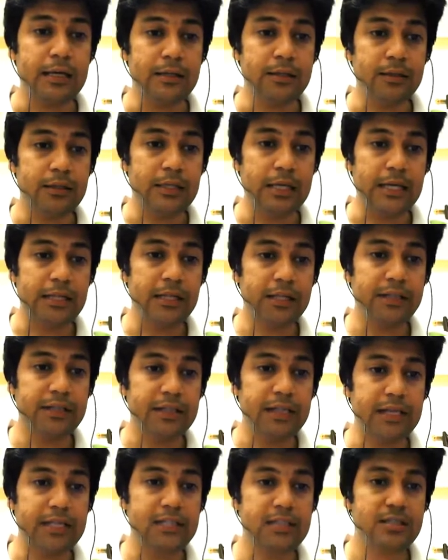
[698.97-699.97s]
either
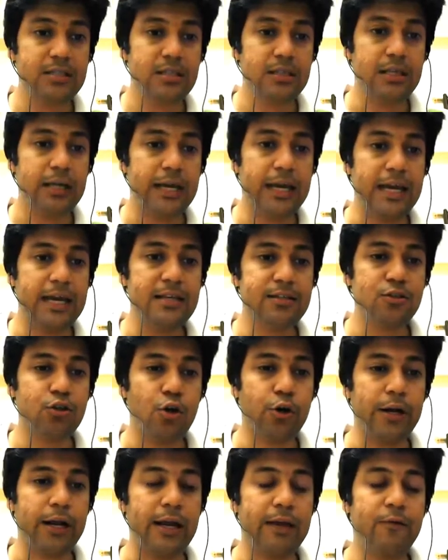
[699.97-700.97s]
these A's or
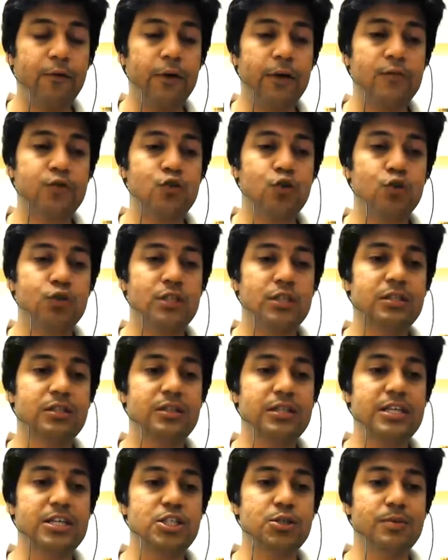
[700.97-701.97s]
I could have chosen
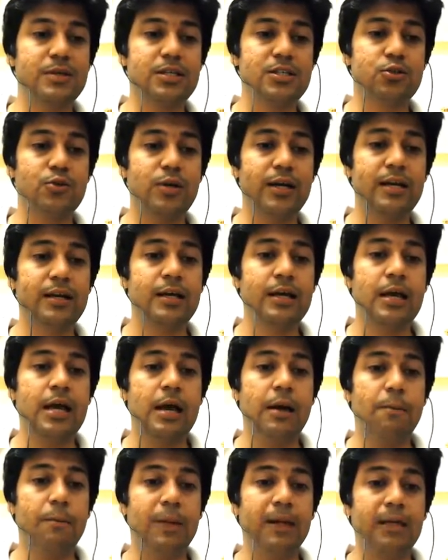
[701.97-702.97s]
these B's, right?
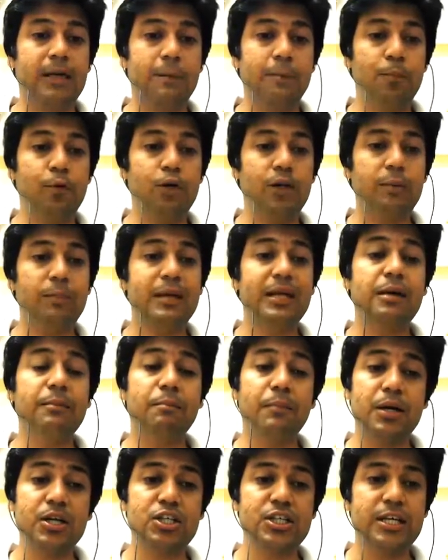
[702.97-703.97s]
But computer being a
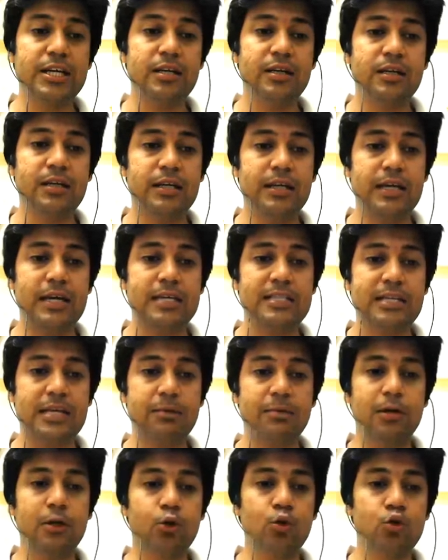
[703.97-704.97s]
machine is able
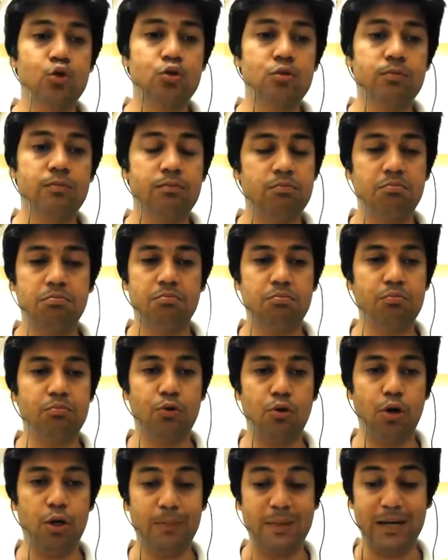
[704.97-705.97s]
to
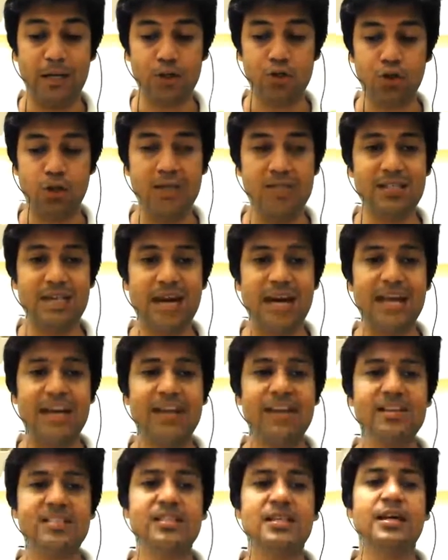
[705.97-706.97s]
not make a choice, and
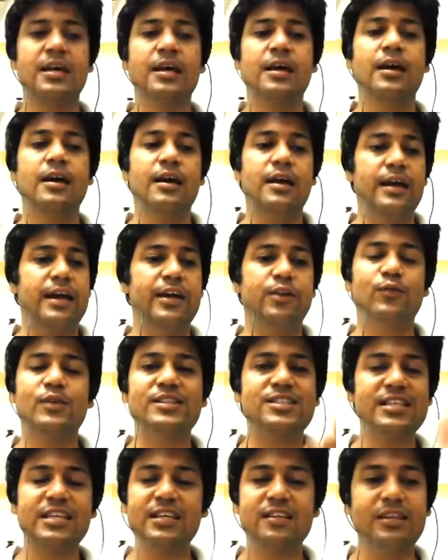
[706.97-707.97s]
it will
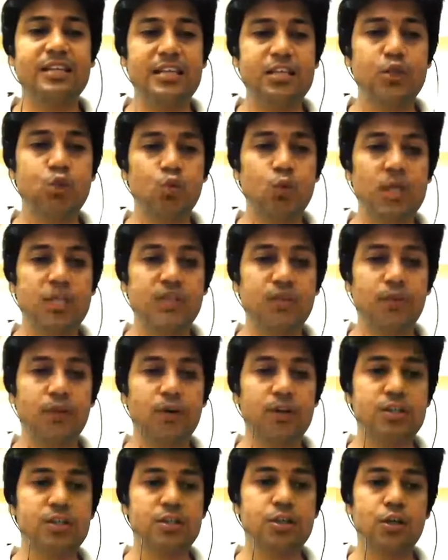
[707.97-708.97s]
see these two as
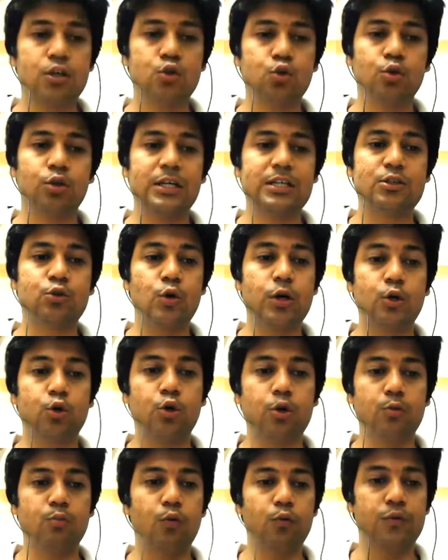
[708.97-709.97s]
first, so it's going to
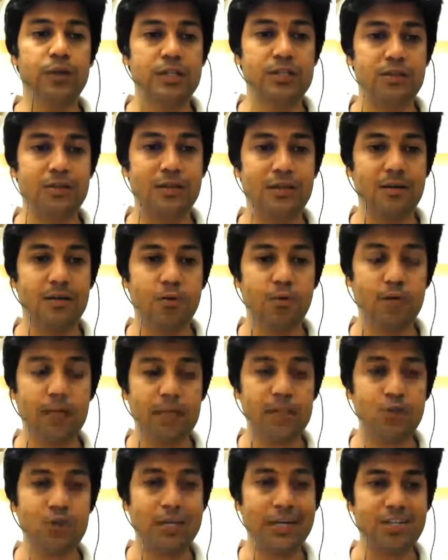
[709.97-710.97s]
remove these. Okay, so
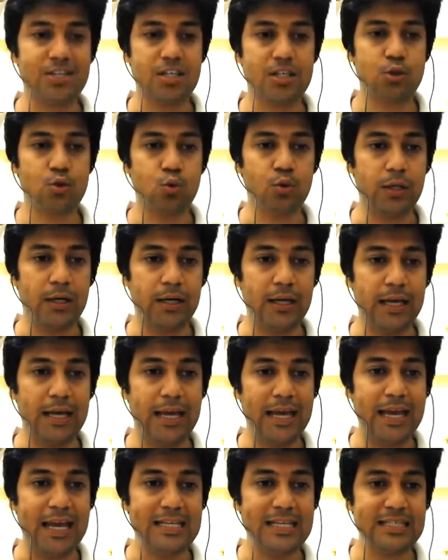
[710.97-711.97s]
let's just do that.
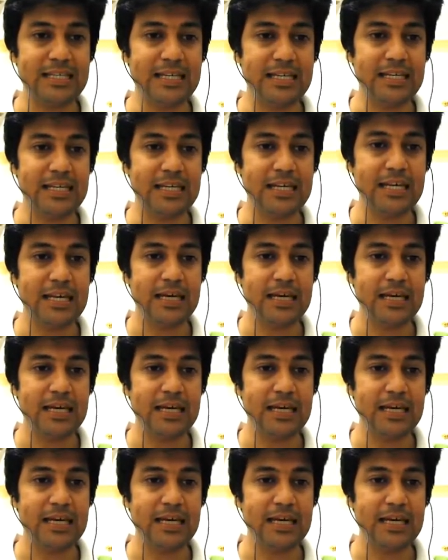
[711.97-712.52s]
A C D